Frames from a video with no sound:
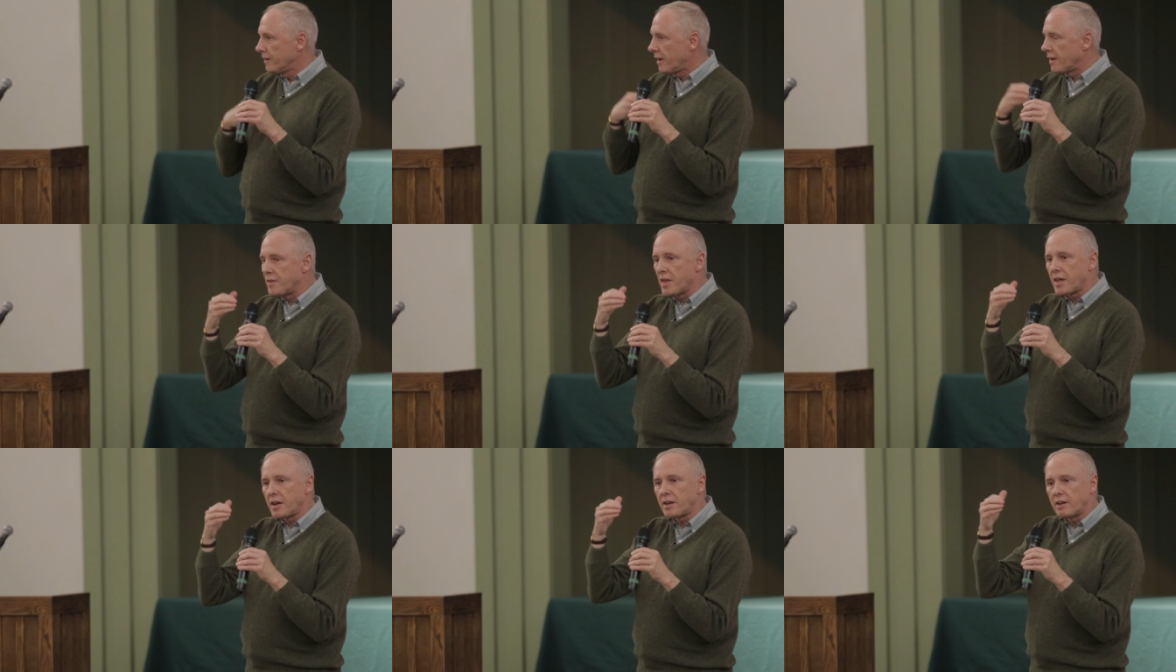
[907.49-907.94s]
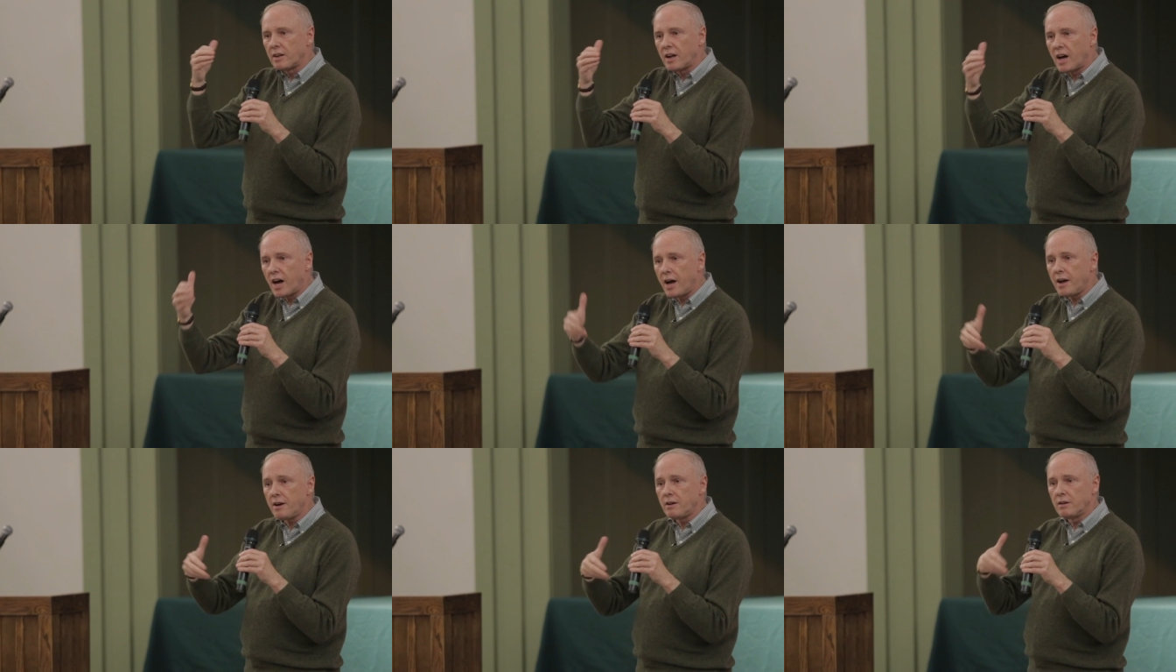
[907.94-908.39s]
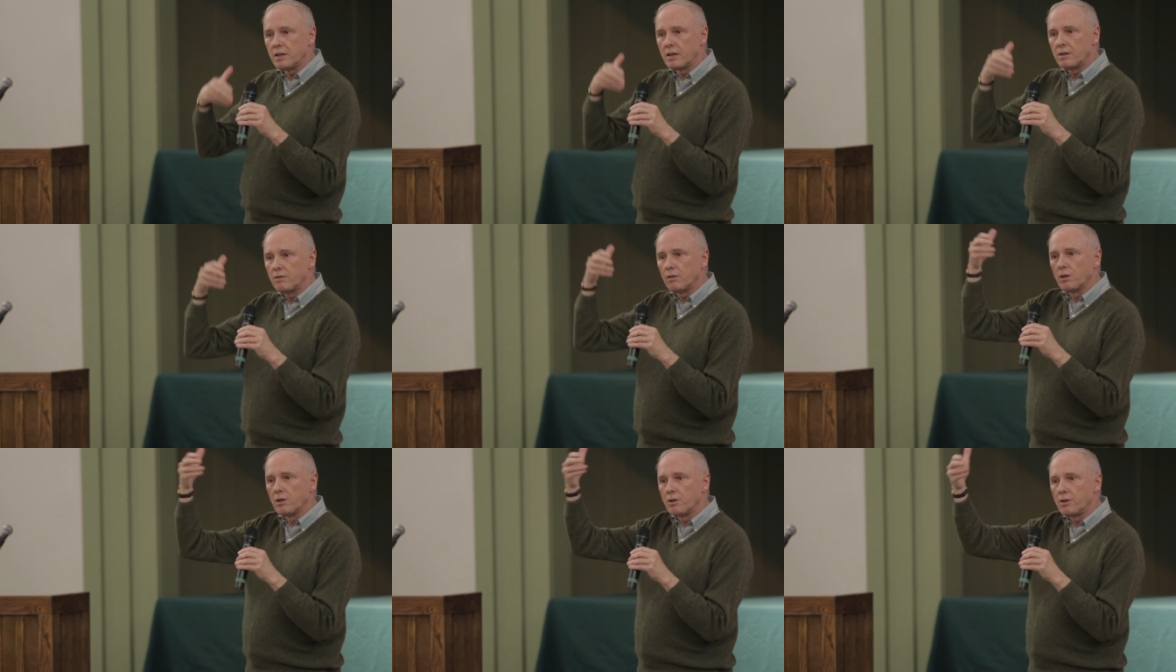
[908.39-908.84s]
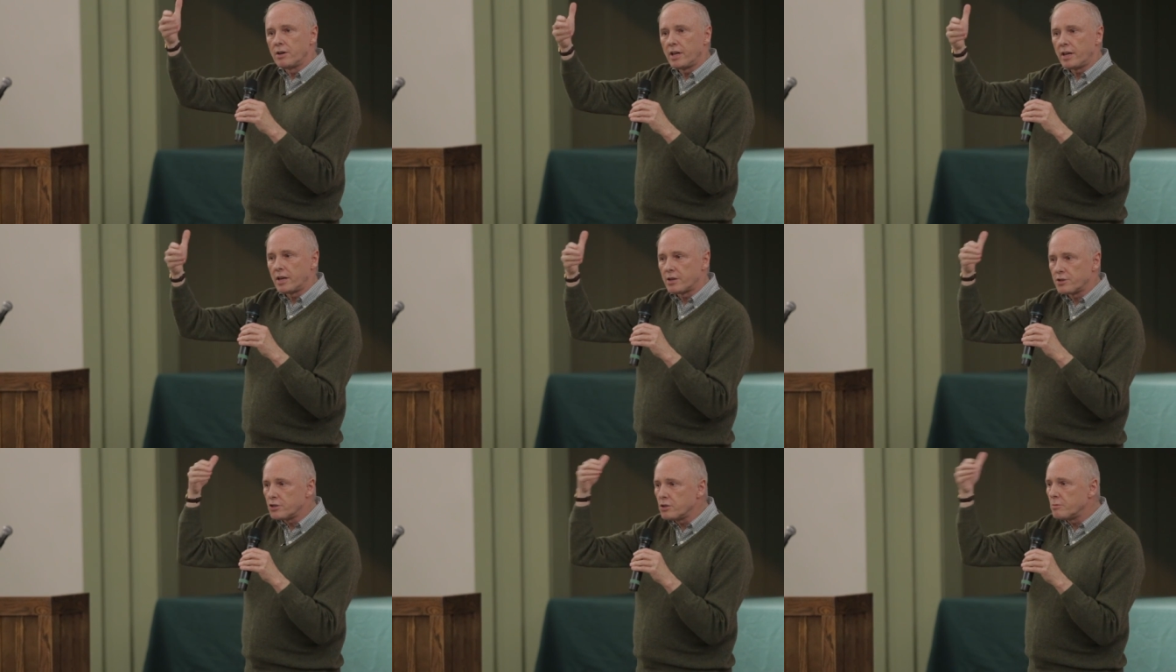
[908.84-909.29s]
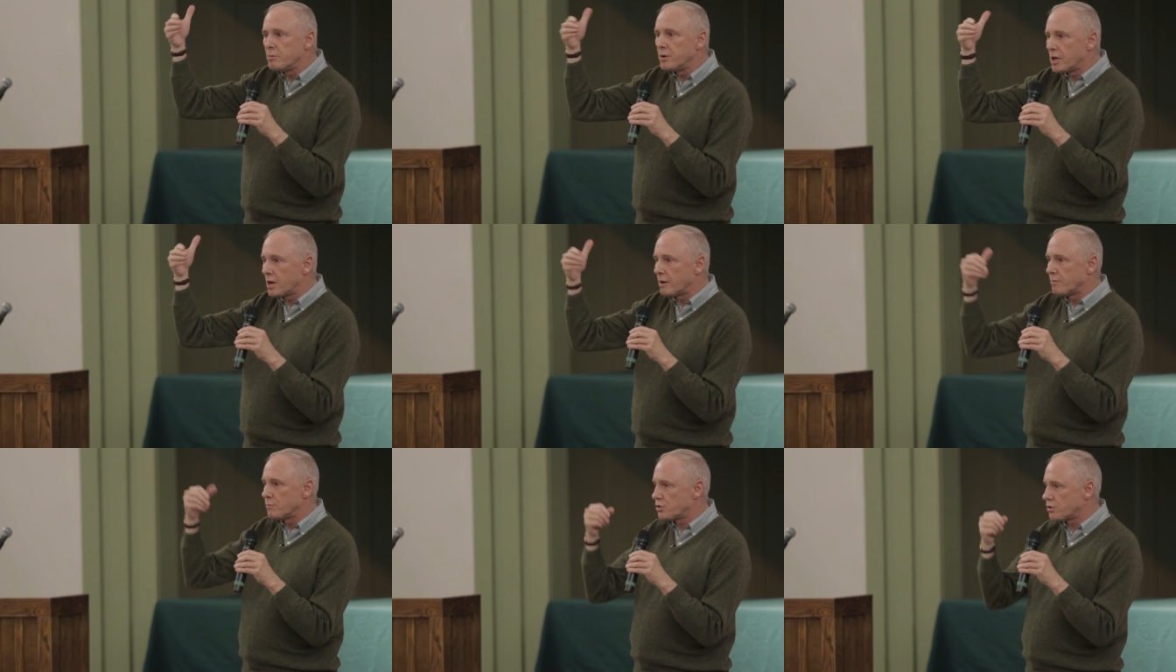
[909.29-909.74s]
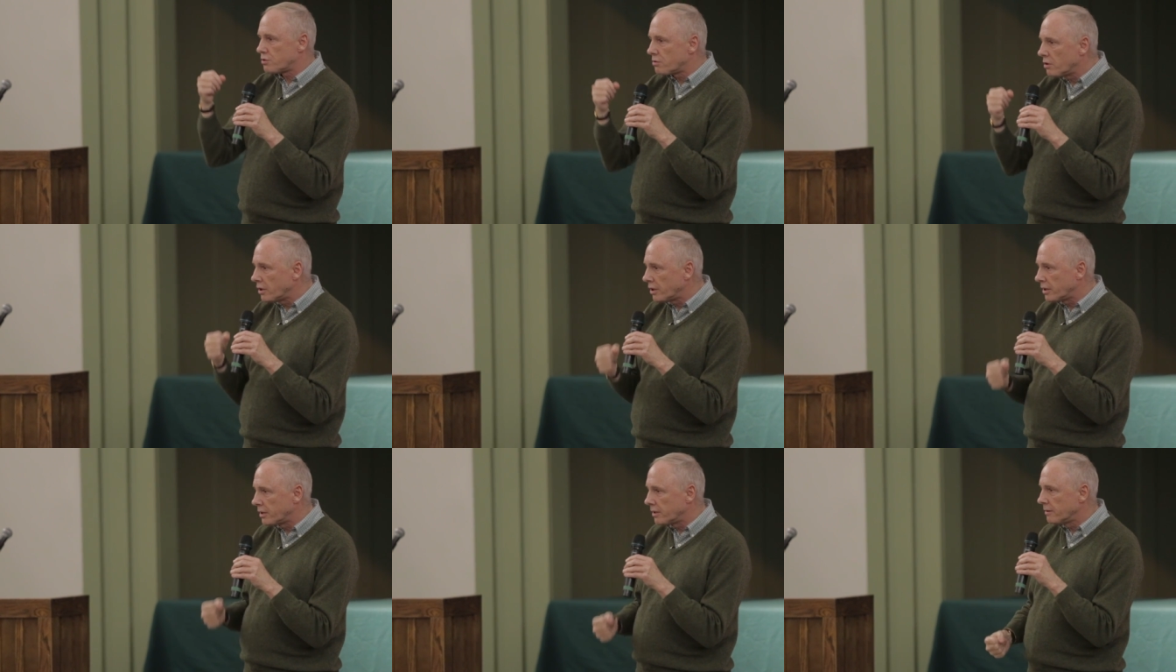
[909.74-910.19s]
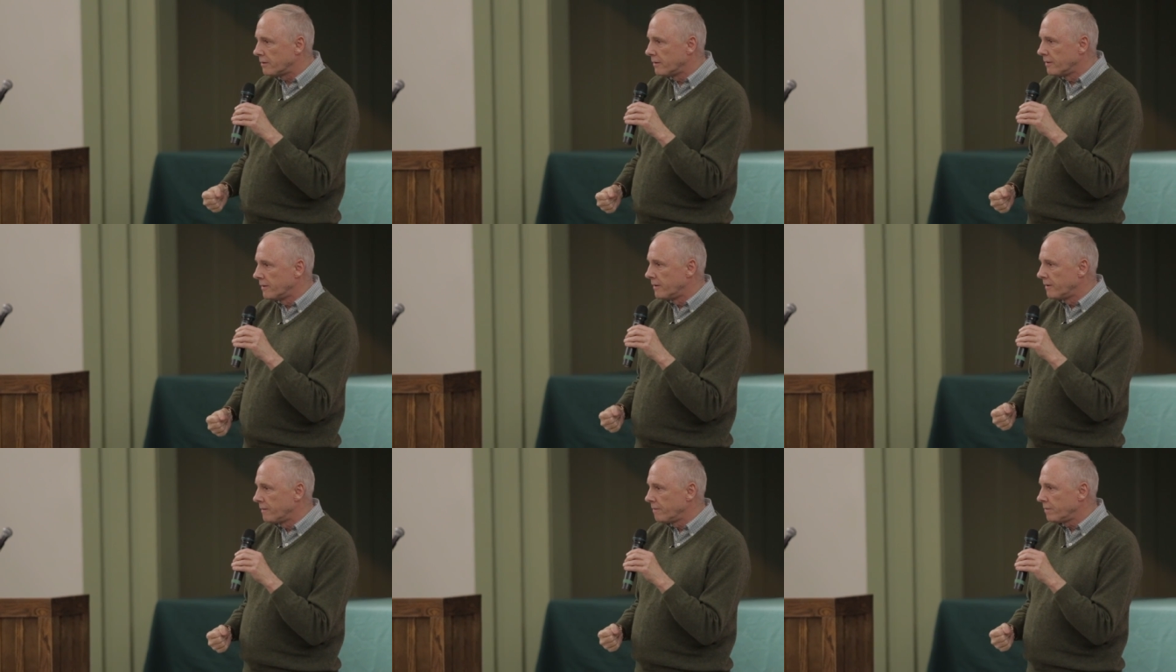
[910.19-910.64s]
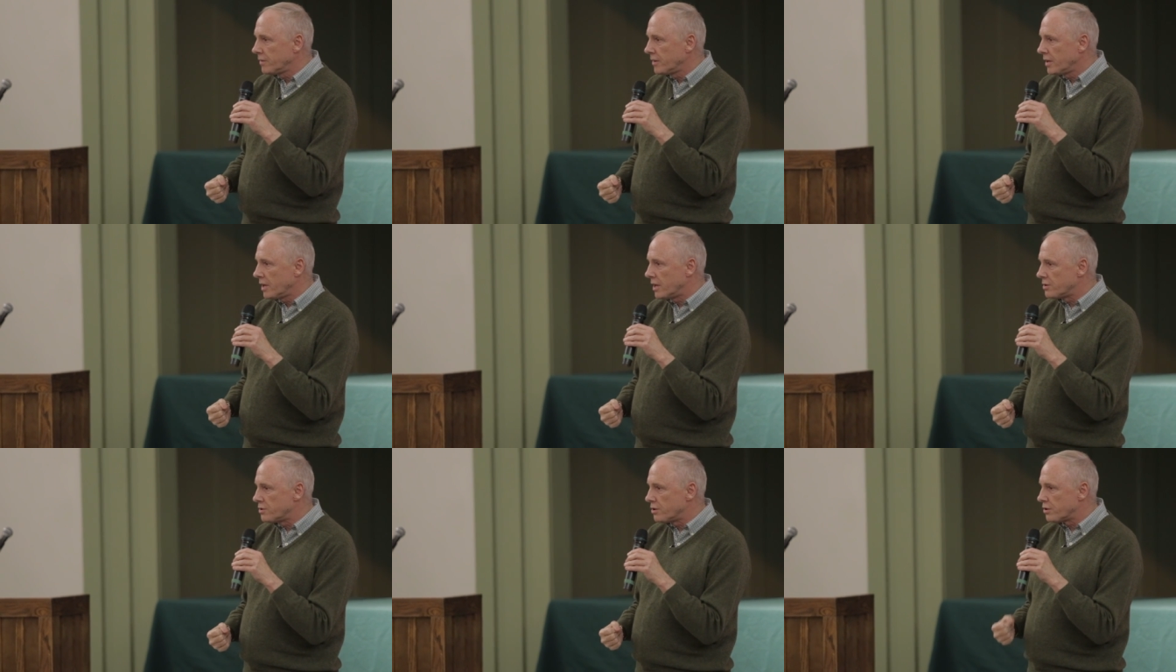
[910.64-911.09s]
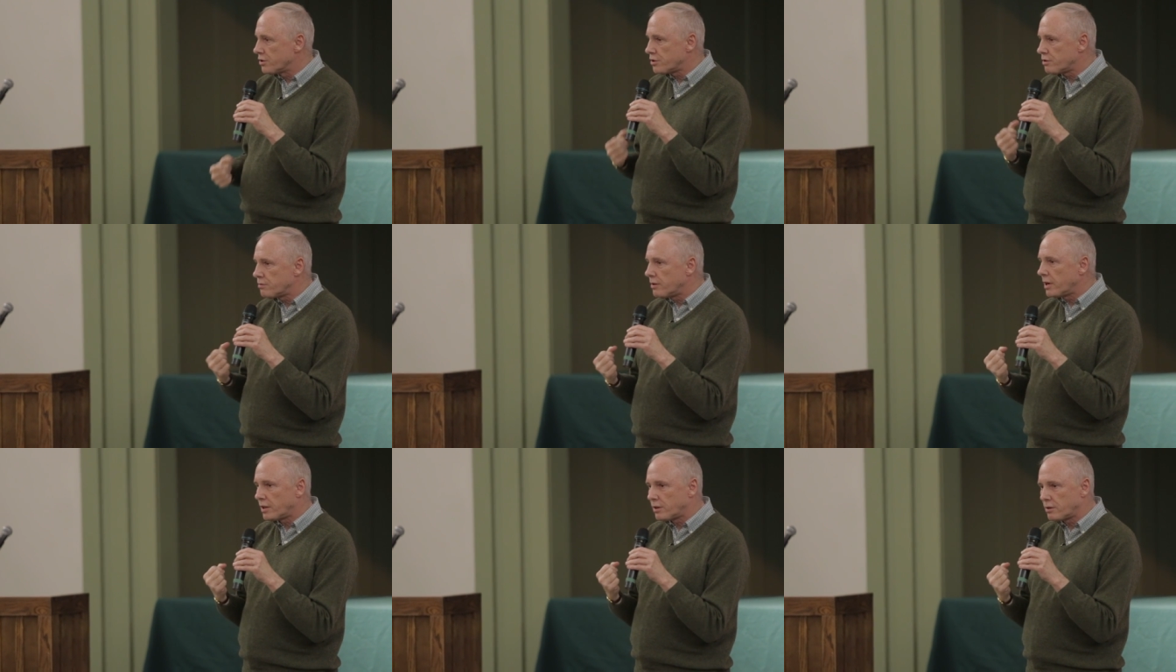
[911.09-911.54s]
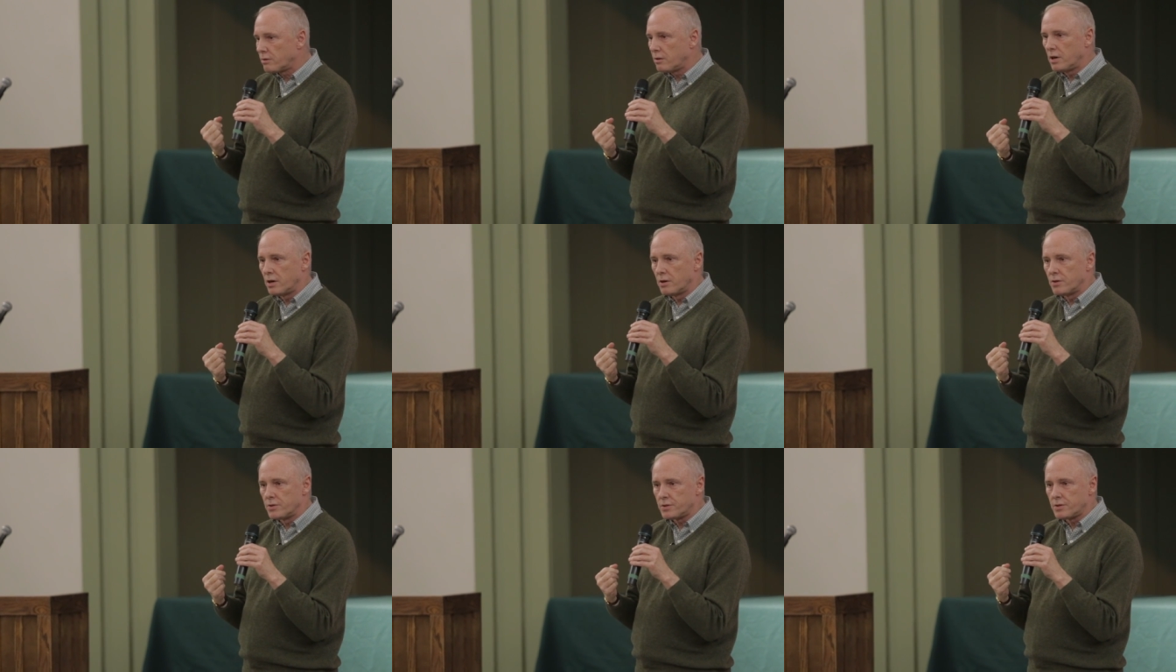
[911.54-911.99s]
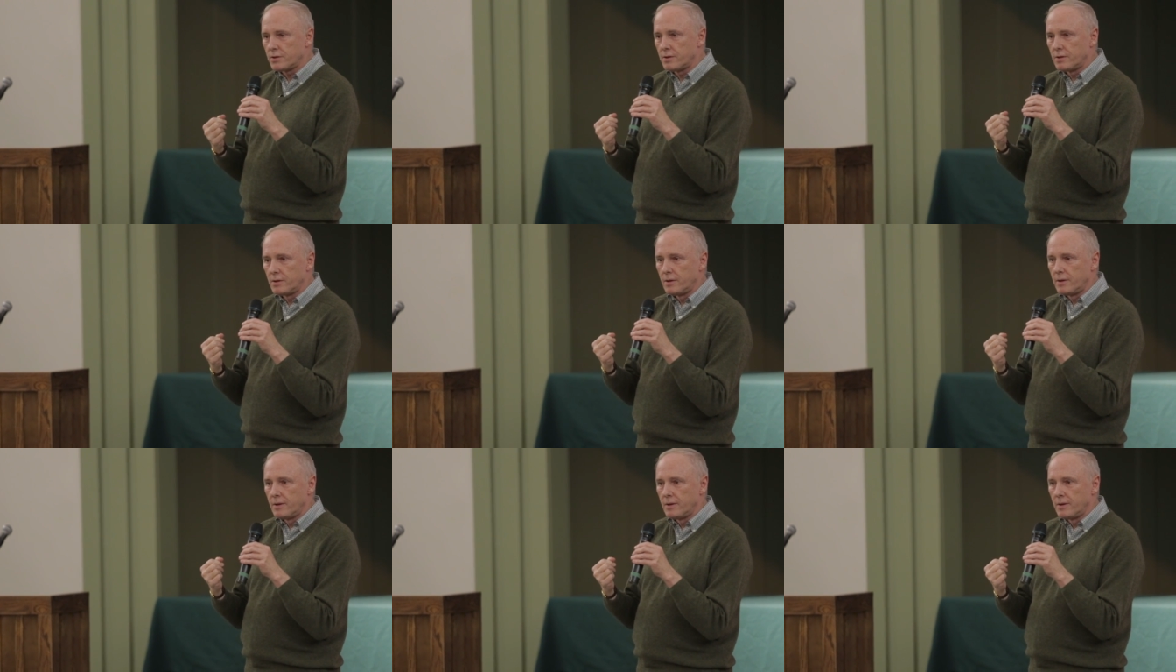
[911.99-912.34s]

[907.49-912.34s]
And then at a higher level, learning as you become stronger, as your strength grows,